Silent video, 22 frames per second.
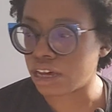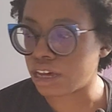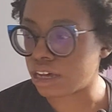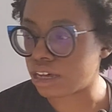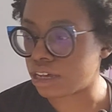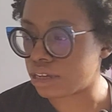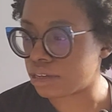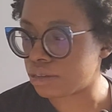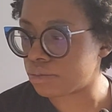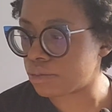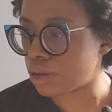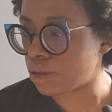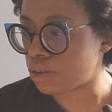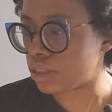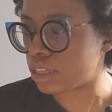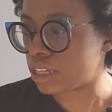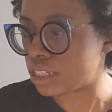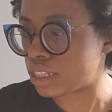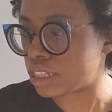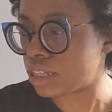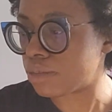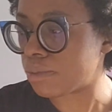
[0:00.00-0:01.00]
Oh,
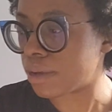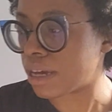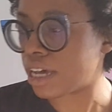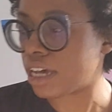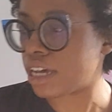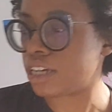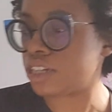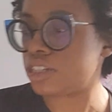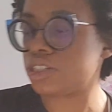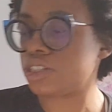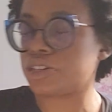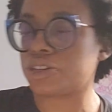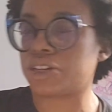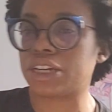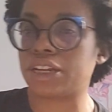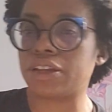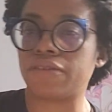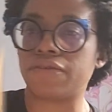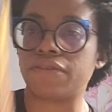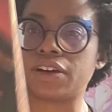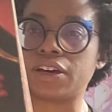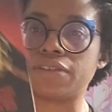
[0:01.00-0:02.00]
this is by
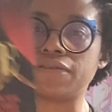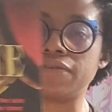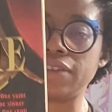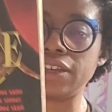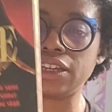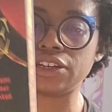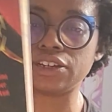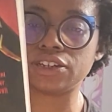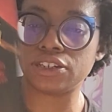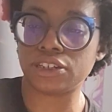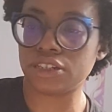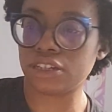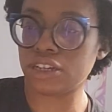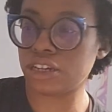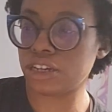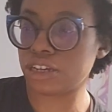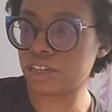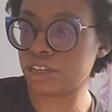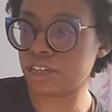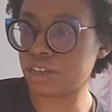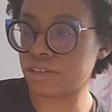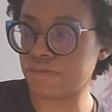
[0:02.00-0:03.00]
Joanna von Veen,
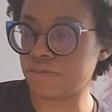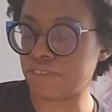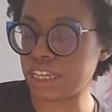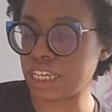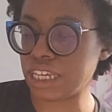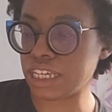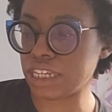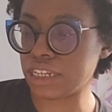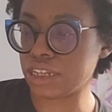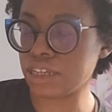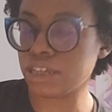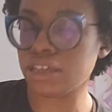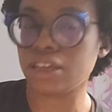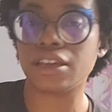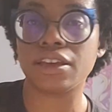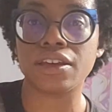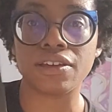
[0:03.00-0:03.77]
and